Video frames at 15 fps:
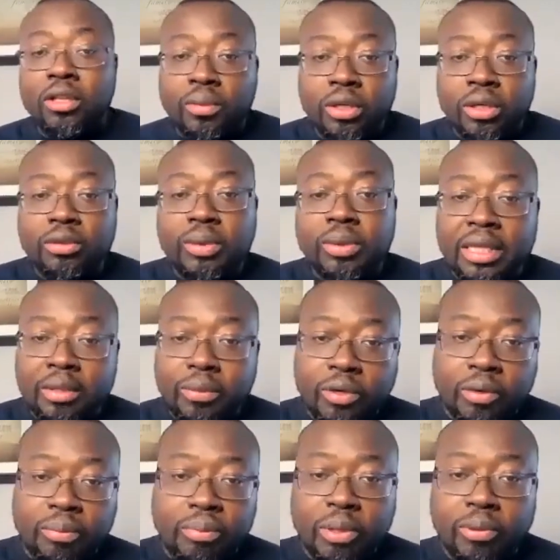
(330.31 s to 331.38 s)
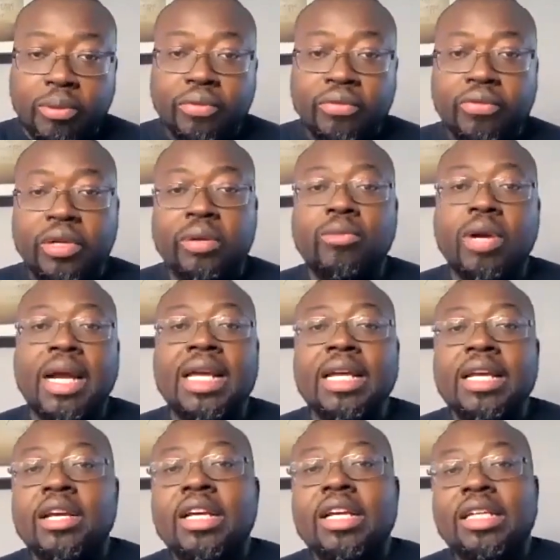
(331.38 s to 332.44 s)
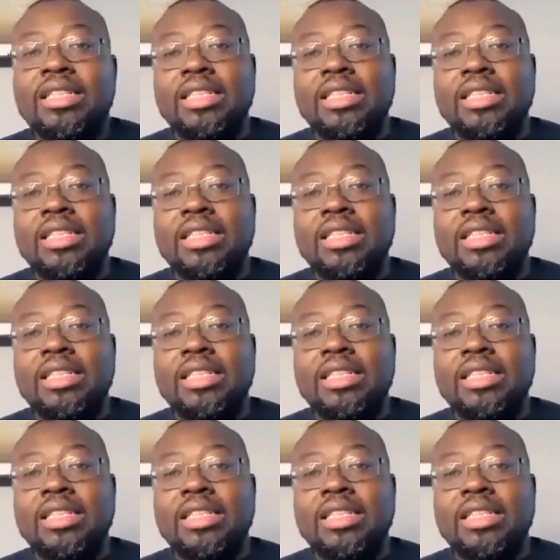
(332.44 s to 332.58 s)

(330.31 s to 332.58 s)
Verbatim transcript: one of the words we get the word pupil from, right?